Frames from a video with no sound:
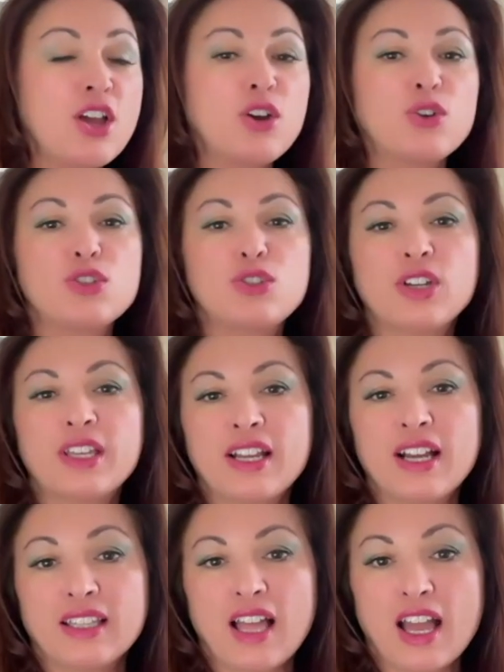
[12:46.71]
who's looking
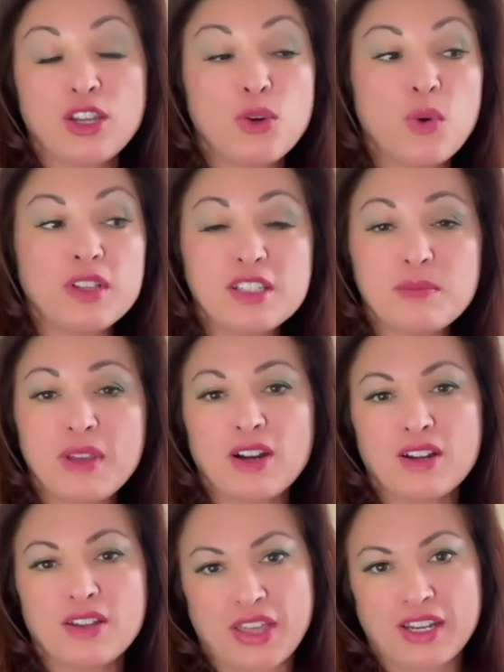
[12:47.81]
online, who wants to be our
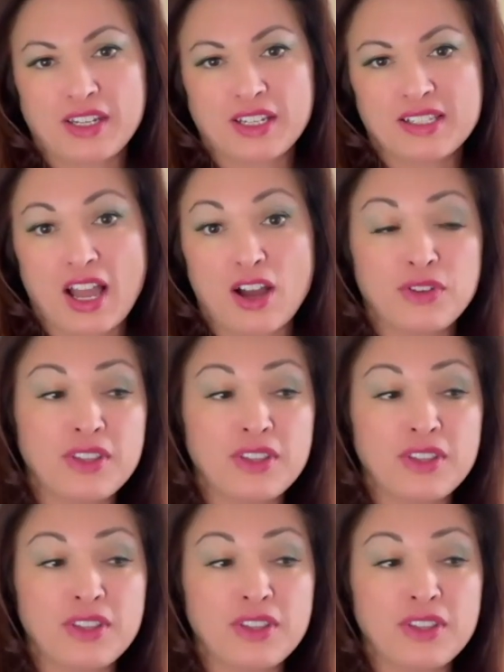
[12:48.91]
authentic self,